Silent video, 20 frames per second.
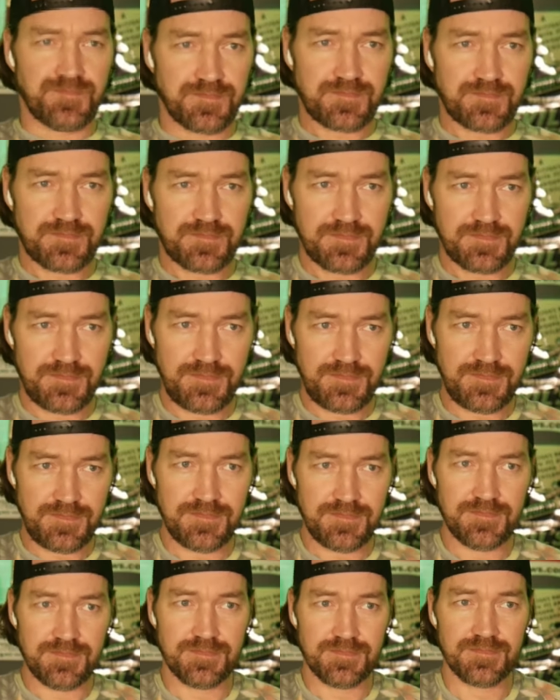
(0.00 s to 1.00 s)

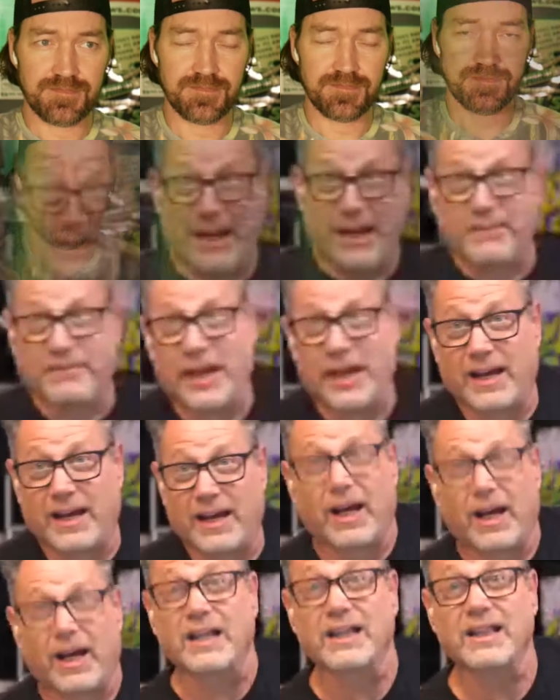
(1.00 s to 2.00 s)
Yes. I mean, I've got
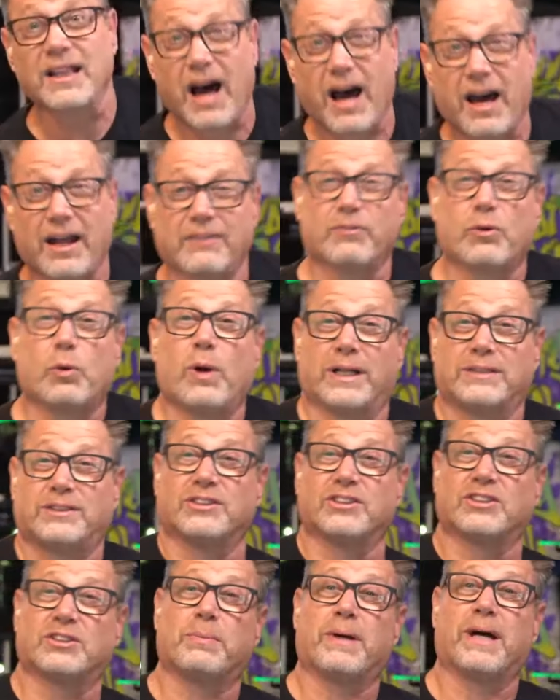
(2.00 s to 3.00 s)
a lot of
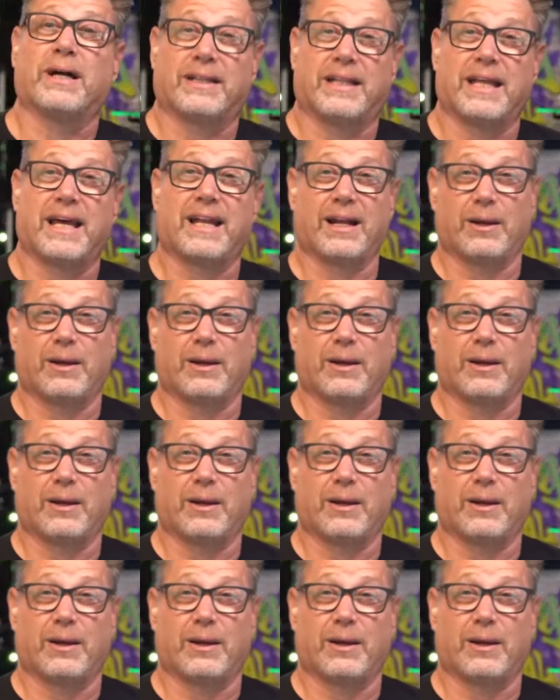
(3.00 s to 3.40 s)
questions about that.